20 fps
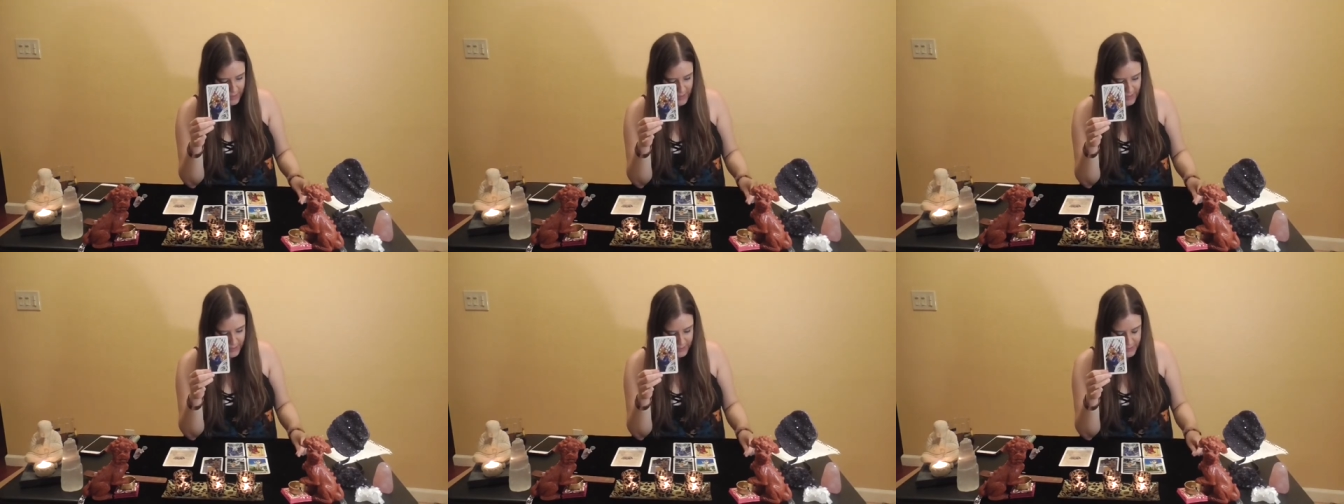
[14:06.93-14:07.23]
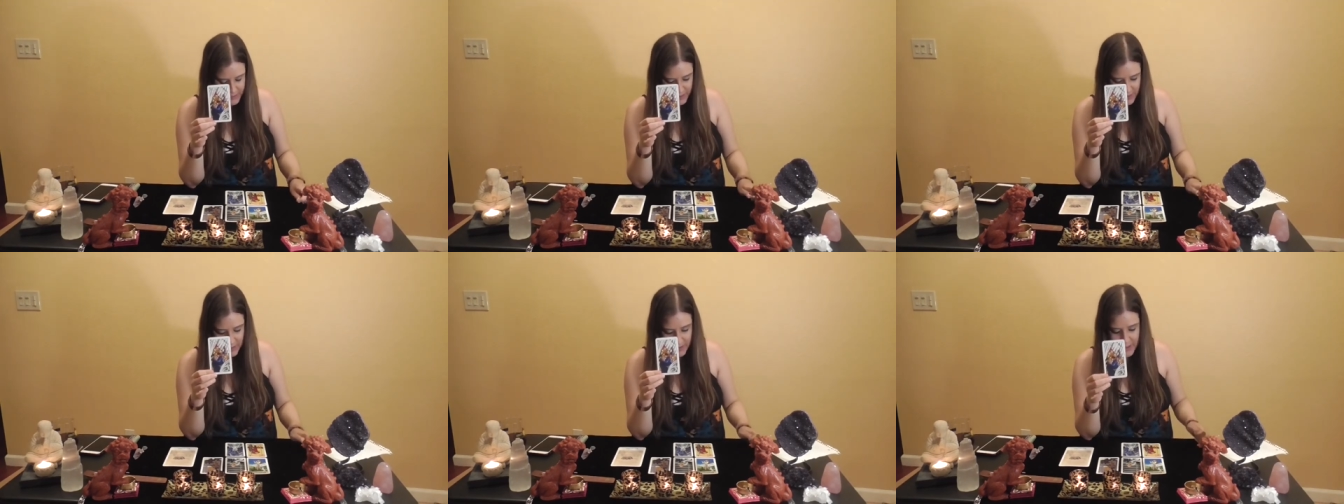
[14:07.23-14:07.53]
in
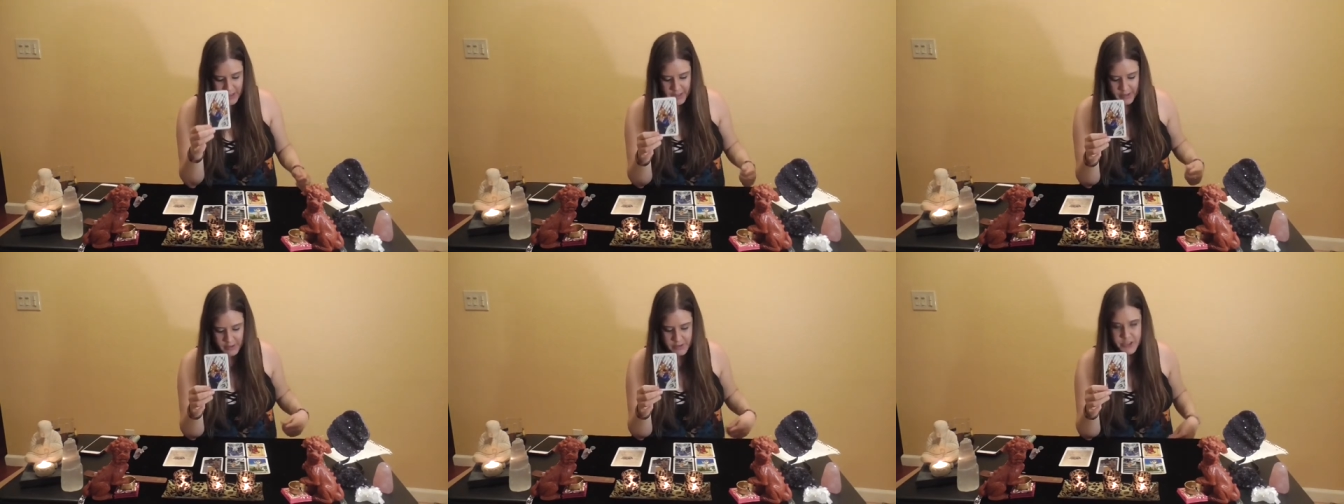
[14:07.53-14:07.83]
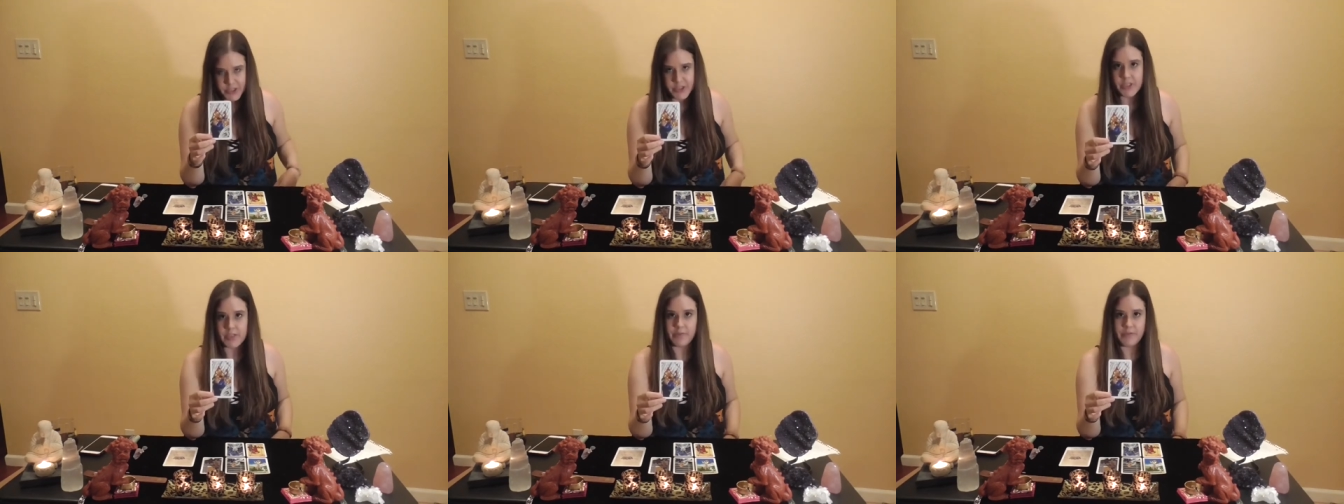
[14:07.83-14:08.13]
this current
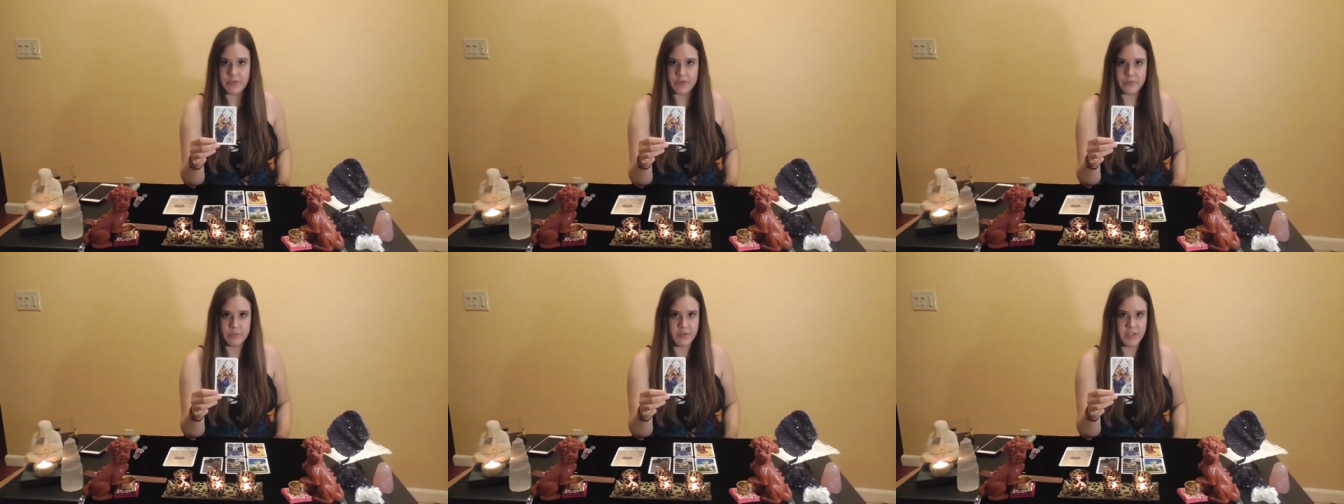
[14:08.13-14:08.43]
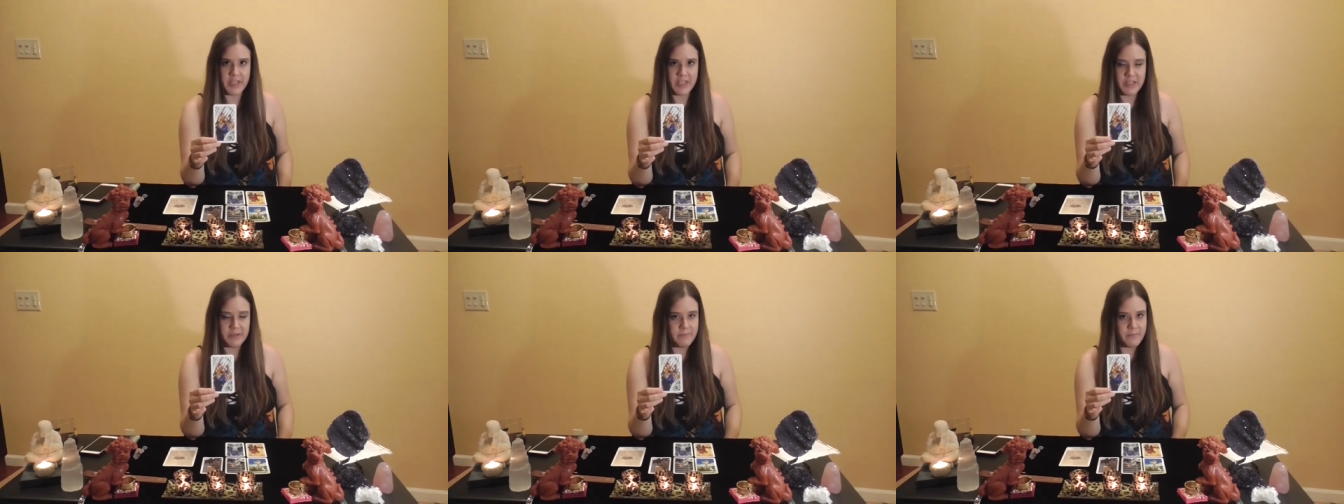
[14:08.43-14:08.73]
energies of this
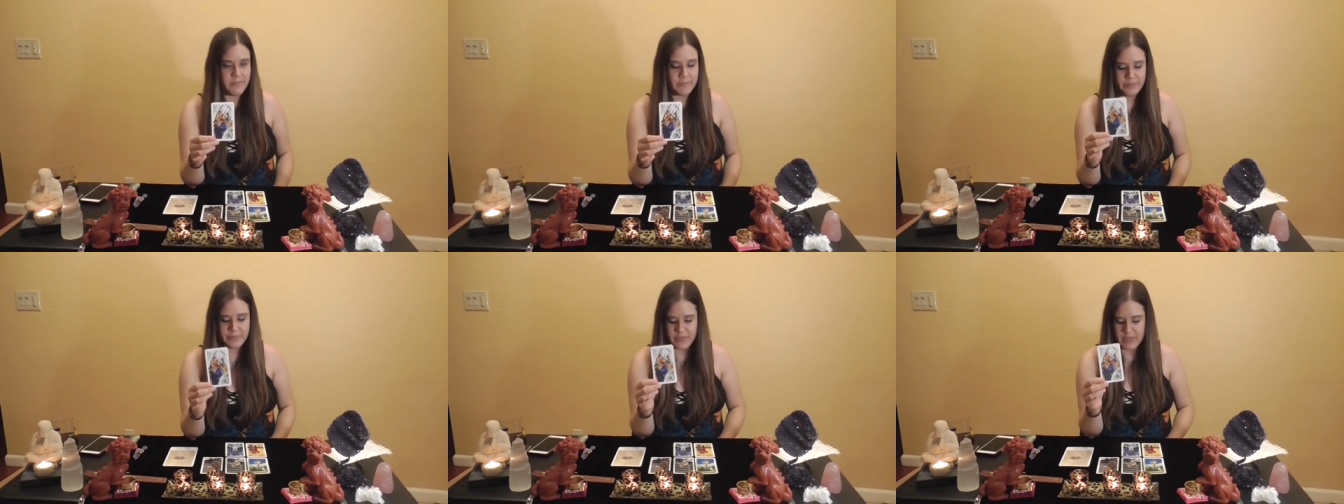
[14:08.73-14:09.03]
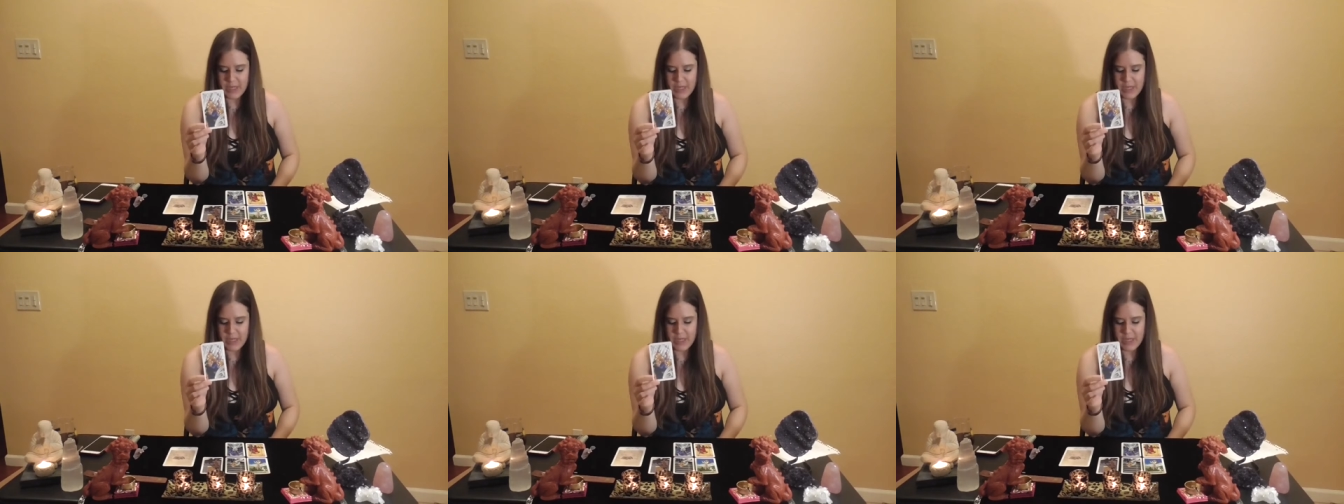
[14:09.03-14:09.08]
reading,